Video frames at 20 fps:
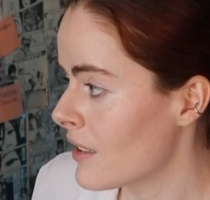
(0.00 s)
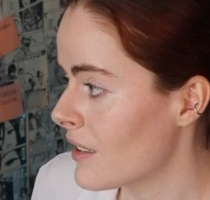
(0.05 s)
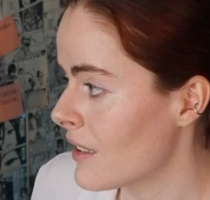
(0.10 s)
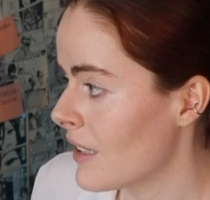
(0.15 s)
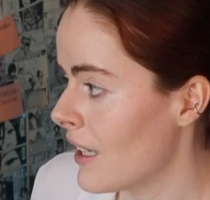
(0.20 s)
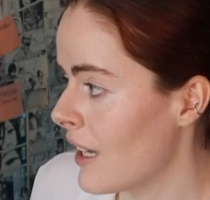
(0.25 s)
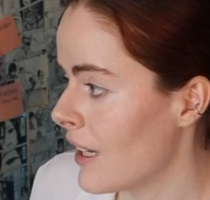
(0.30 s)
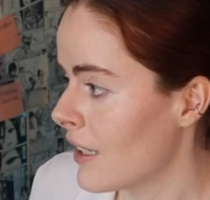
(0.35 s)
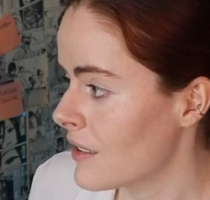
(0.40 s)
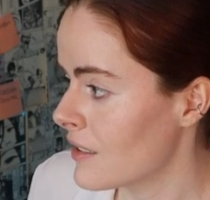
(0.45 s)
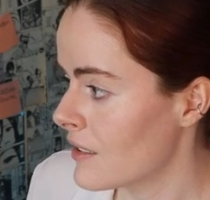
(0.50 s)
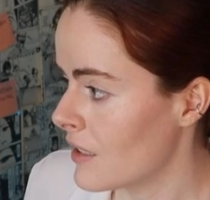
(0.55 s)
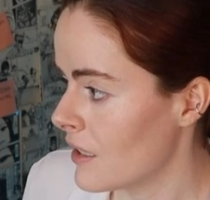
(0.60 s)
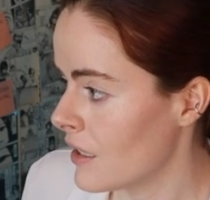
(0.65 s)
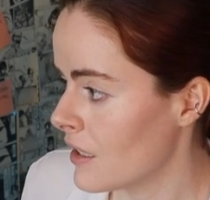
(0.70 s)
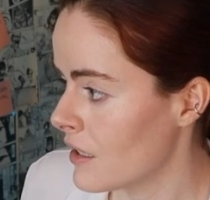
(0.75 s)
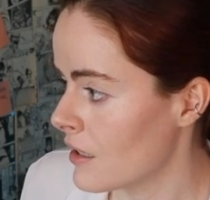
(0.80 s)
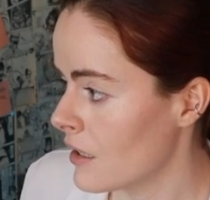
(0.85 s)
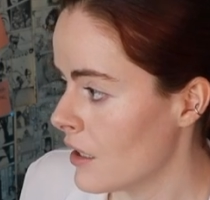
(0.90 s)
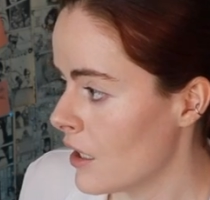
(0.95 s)
the text
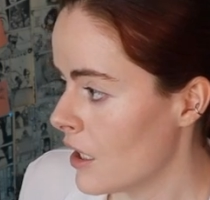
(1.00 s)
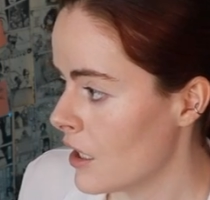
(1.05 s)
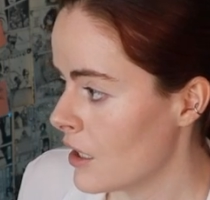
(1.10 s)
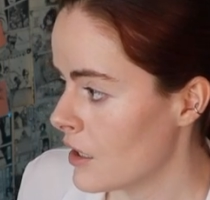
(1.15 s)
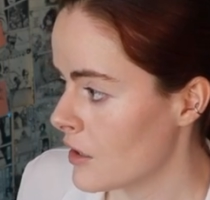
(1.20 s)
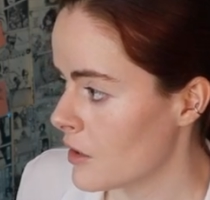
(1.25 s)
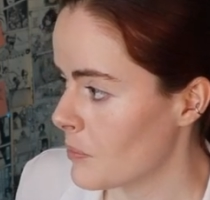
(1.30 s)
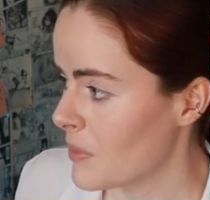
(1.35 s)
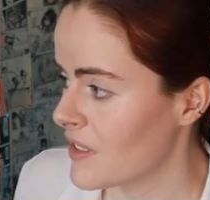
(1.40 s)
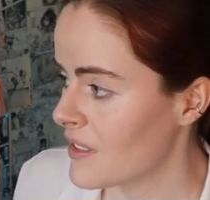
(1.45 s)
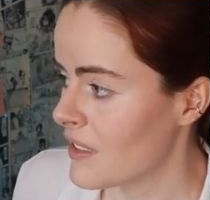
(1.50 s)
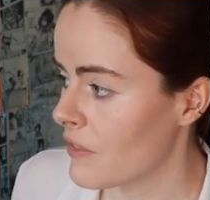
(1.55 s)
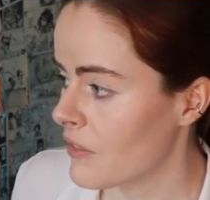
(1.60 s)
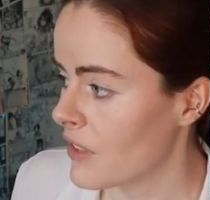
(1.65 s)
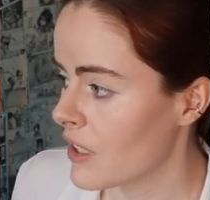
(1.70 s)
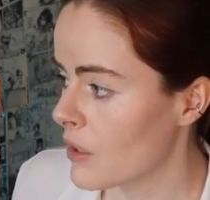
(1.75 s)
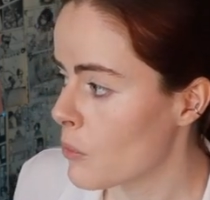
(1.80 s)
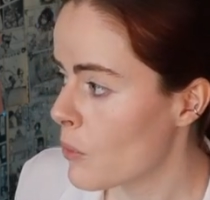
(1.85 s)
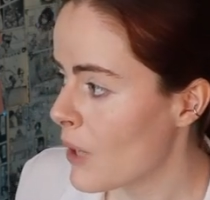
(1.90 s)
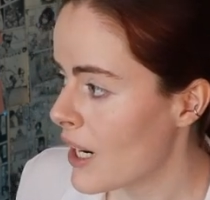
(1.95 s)
in
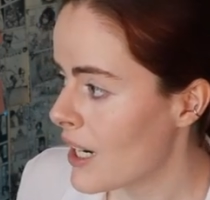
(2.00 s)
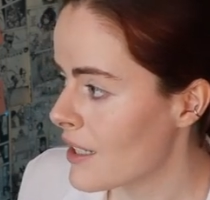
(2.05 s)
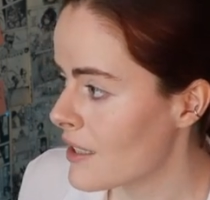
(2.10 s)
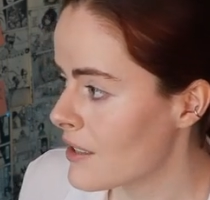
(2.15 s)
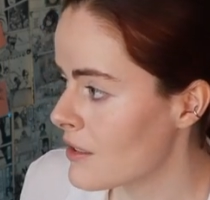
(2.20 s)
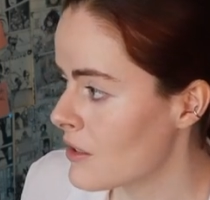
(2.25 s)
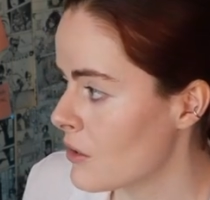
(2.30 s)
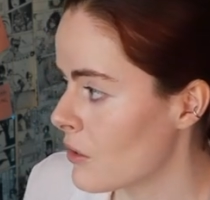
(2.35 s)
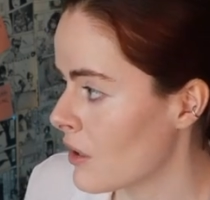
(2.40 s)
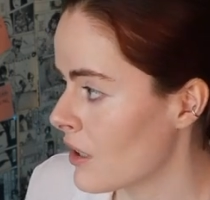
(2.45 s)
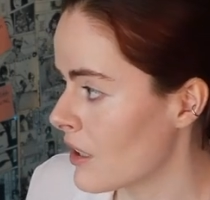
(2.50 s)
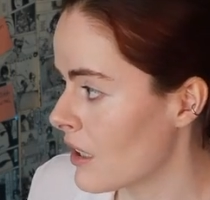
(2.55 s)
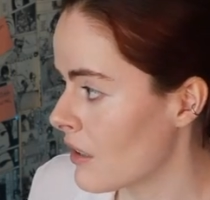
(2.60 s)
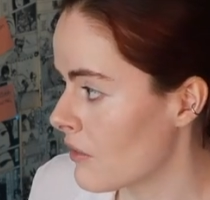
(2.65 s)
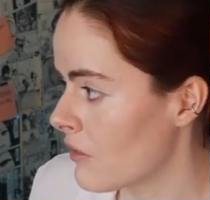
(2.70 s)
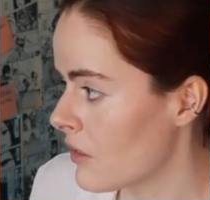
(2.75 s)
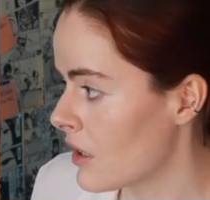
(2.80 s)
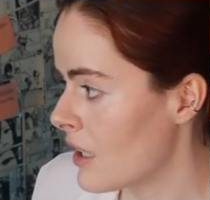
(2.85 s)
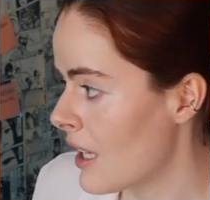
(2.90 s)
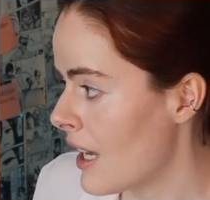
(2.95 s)
specific ways, you can
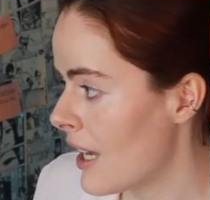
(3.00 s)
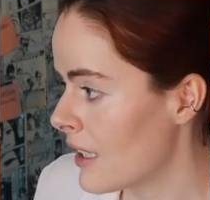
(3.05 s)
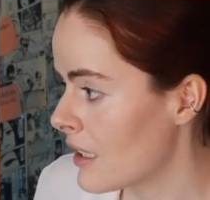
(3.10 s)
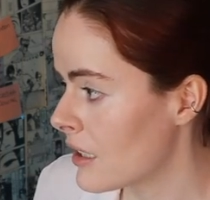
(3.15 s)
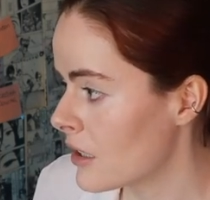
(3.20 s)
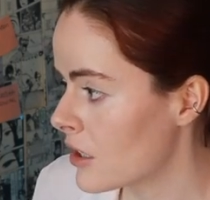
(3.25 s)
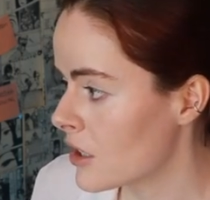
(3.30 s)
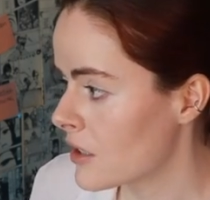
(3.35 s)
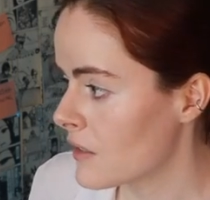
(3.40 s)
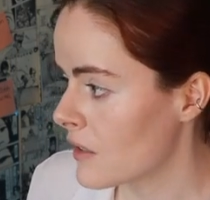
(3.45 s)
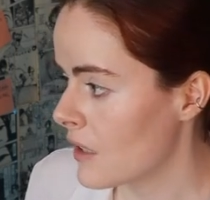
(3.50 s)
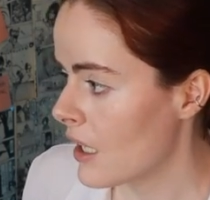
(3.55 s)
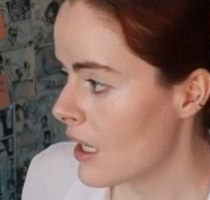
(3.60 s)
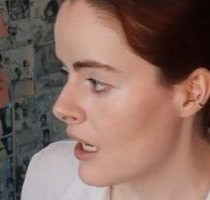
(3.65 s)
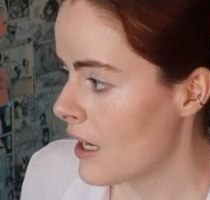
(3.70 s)
give it headers,